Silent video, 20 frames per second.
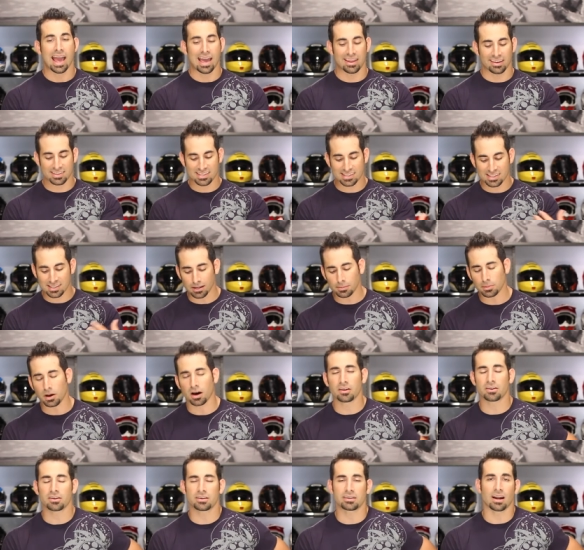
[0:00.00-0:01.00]
and sub
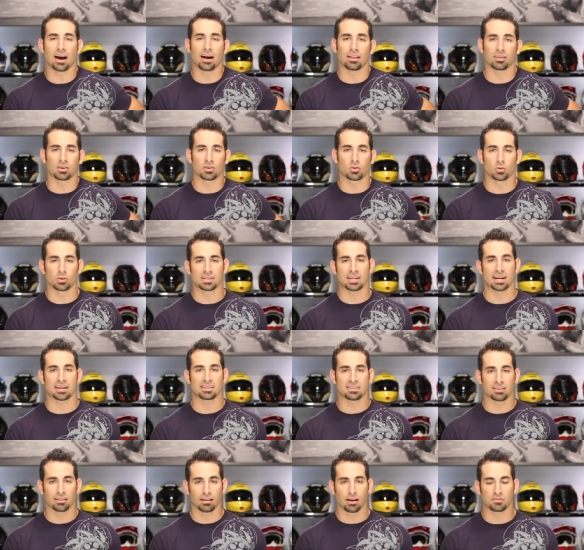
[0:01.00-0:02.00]
$100
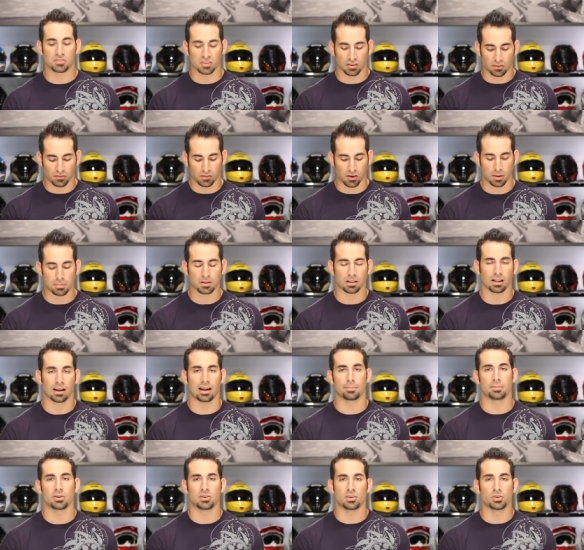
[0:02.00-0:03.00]
Gore-Tex gloves from
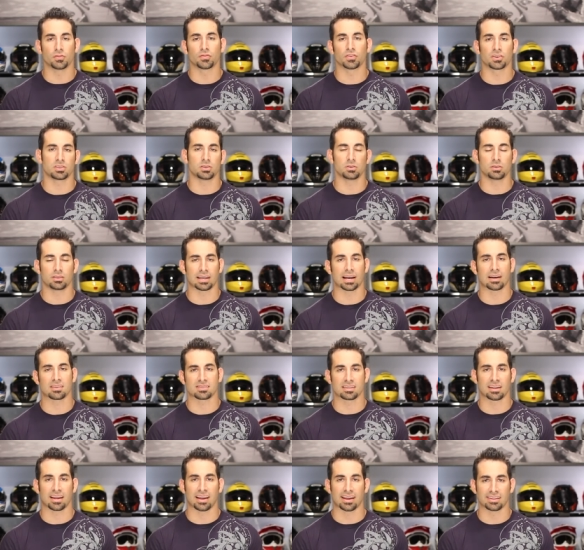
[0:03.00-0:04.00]
Klim, new for
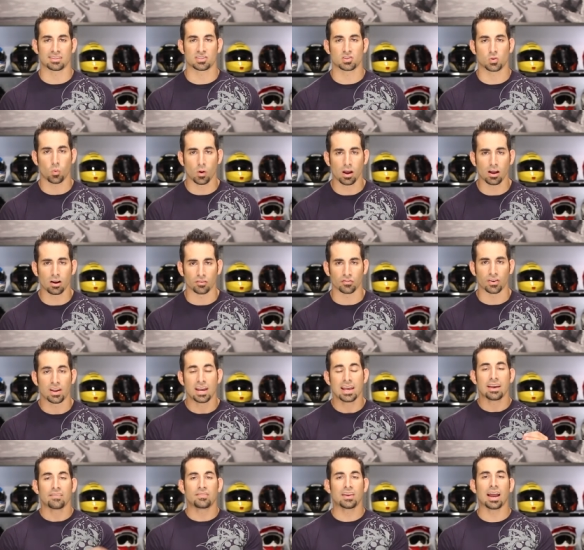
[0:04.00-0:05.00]
2012.
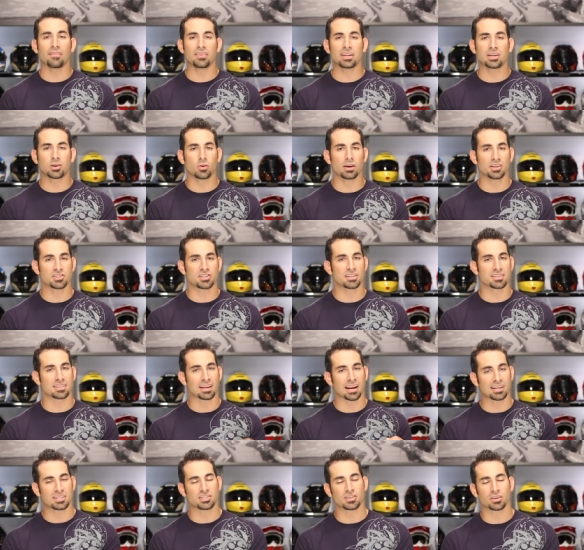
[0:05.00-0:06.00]
If you have any questions,
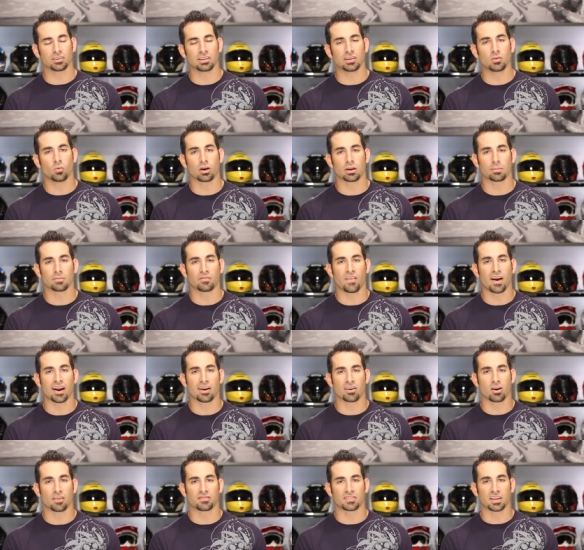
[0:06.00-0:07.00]
I certainly want them
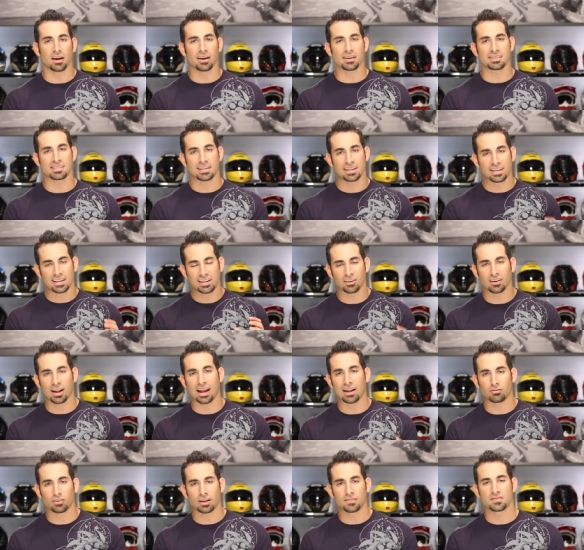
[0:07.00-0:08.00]
fired off to us here
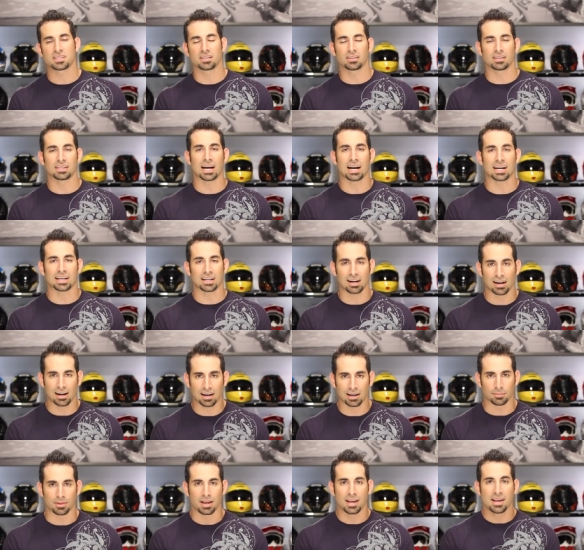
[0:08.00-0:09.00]
at
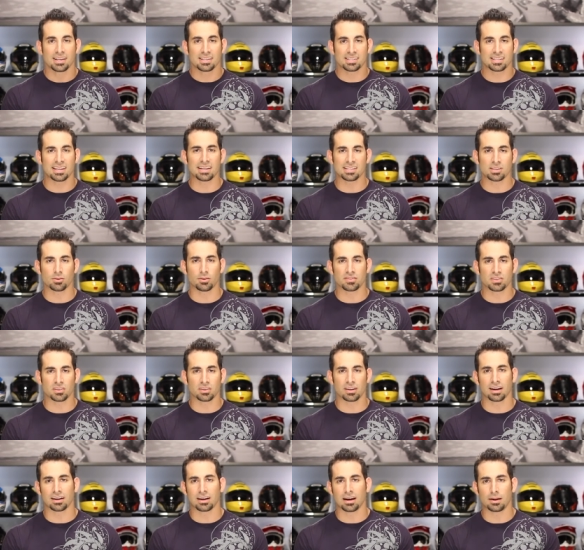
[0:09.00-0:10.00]
RevZilla.com. See us at RevZilla or